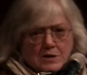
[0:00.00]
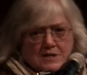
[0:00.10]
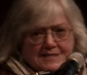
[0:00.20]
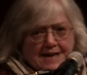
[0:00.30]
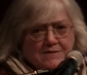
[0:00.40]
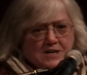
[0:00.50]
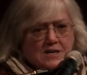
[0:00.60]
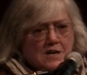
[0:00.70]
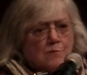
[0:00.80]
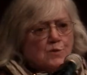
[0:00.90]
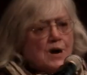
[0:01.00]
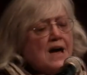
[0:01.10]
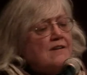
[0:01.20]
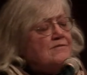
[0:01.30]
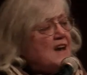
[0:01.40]
seven in number,
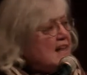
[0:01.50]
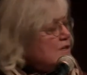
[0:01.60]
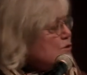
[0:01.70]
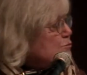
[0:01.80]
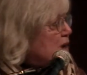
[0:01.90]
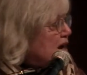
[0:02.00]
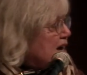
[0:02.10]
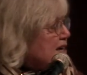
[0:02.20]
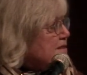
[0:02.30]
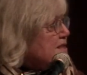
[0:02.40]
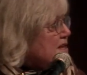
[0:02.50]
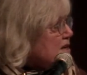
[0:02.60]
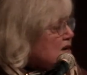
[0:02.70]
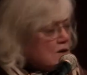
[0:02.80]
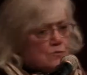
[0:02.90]
followed by
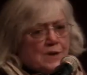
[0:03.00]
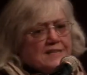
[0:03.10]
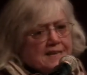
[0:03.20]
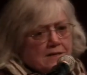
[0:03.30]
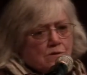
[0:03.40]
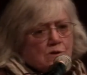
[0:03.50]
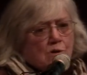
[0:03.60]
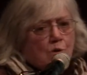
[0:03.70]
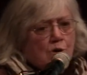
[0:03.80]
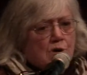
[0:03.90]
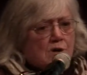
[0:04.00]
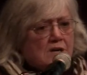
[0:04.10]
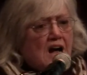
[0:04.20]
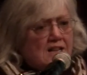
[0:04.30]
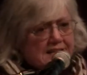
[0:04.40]
the Rigden or, or
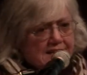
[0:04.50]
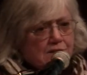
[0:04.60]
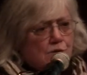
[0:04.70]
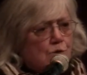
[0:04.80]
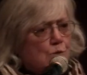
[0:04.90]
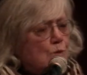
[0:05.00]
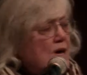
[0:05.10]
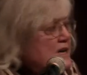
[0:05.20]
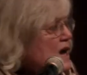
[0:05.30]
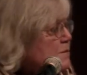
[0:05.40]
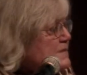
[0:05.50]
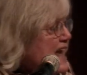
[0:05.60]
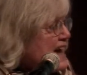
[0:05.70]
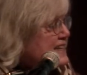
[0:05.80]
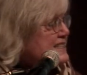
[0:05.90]
Kalkin, who come
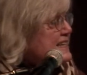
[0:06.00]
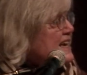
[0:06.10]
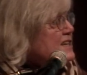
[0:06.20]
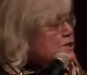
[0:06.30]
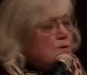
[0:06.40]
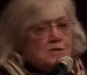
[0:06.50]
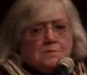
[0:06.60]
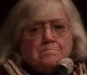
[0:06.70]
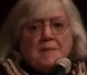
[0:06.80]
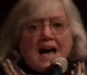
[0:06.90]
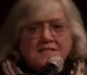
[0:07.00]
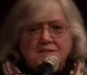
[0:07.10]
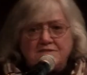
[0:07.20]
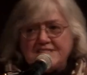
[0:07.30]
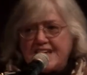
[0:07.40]
next. So it's a
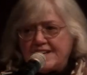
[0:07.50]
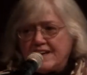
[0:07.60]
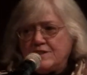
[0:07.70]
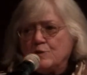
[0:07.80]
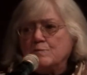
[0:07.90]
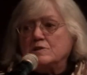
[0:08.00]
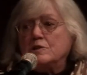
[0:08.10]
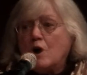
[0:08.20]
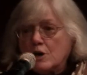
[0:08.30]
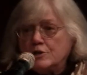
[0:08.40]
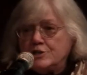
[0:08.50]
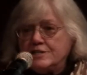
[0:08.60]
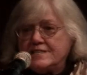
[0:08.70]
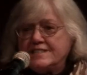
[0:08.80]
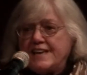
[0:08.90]
massive set, and they're large
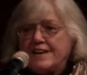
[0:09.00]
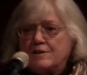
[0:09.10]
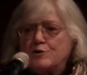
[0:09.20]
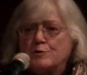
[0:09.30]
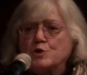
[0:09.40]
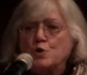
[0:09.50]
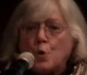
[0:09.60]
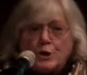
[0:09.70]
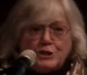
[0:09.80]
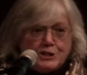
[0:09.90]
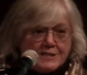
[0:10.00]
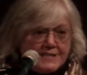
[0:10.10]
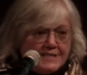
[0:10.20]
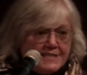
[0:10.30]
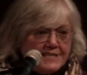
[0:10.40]
in scale. They're gorgeous
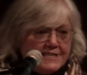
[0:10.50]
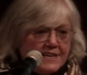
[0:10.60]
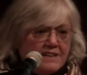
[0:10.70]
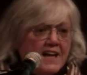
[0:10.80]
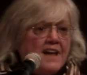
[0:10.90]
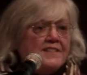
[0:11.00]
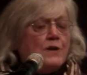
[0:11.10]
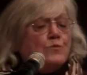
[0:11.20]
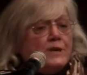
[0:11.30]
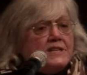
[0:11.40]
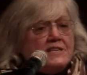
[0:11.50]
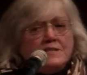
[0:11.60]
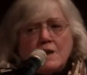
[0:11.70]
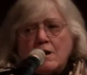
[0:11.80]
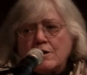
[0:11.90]
in detail. They really
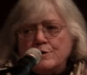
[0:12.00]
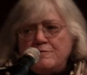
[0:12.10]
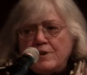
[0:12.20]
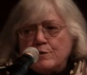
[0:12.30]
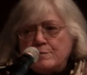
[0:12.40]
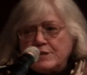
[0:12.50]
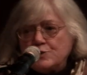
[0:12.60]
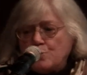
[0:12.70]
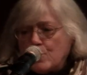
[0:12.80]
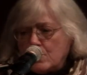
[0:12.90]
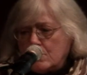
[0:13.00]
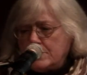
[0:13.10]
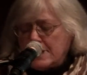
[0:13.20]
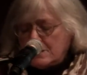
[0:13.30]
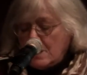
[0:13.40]
are the very best work
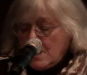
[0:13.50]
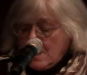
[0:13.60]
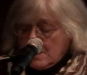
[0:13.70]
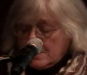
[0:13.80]
that uh,